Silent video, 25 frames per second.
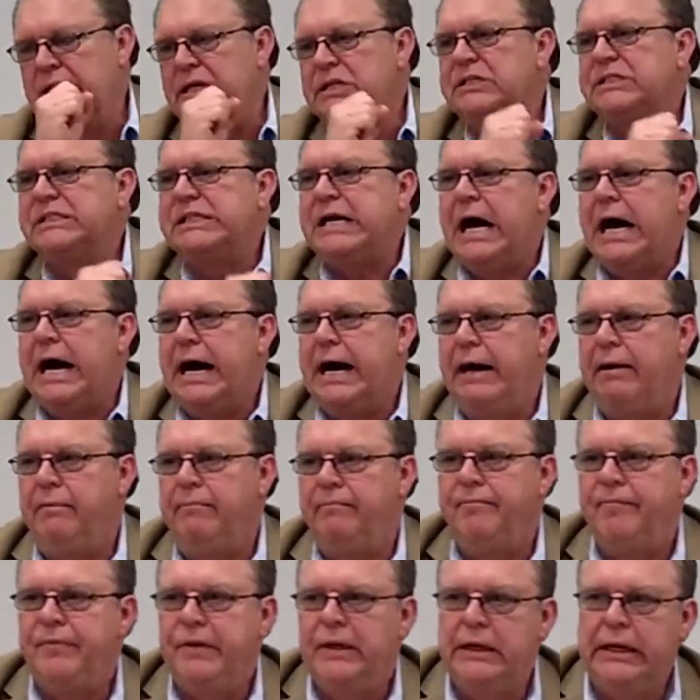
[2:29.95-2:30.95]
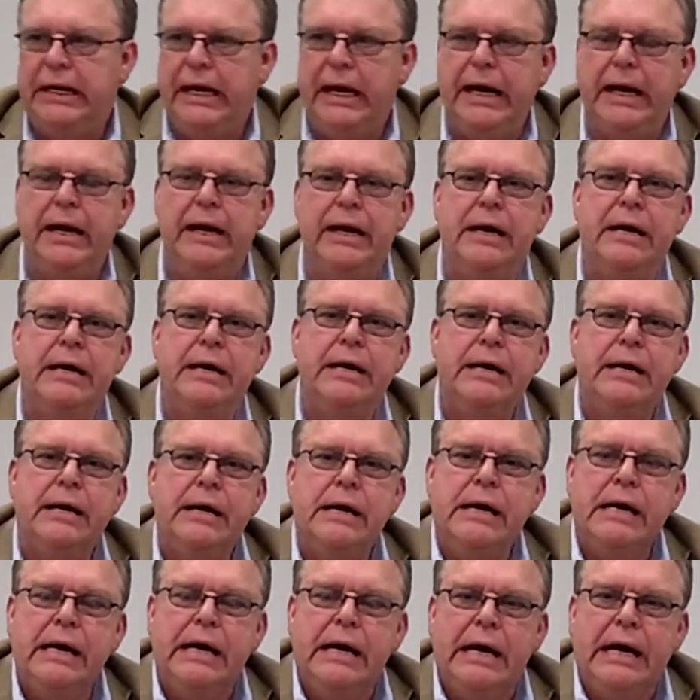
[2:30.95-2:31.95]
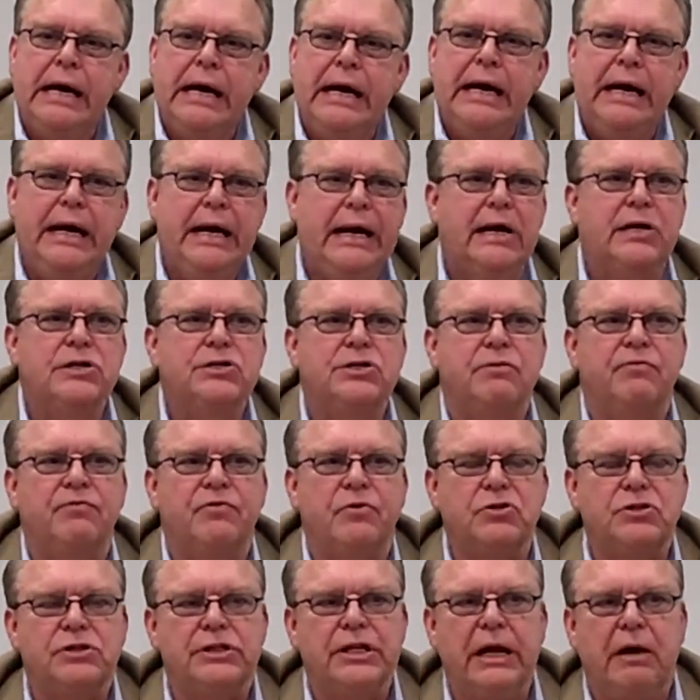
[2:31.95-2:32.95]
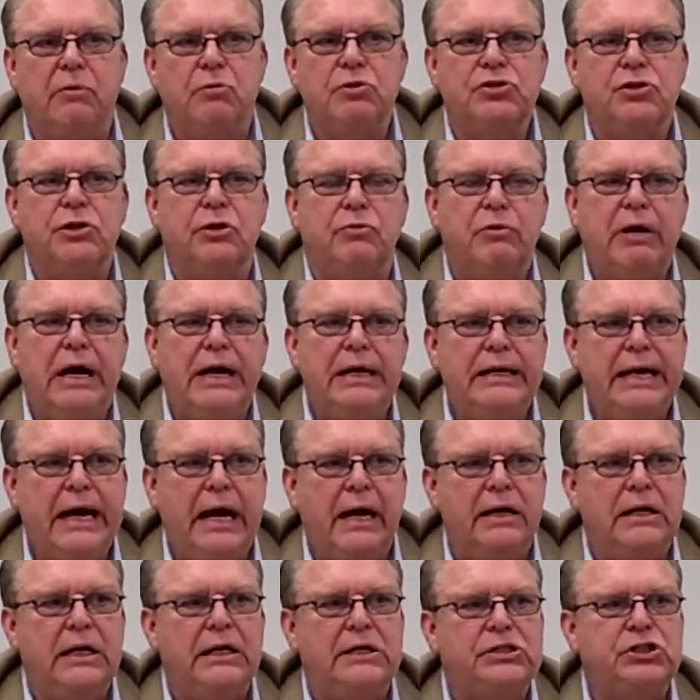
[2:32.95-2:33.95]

is time, okay? Here's the first thing I want you to write down.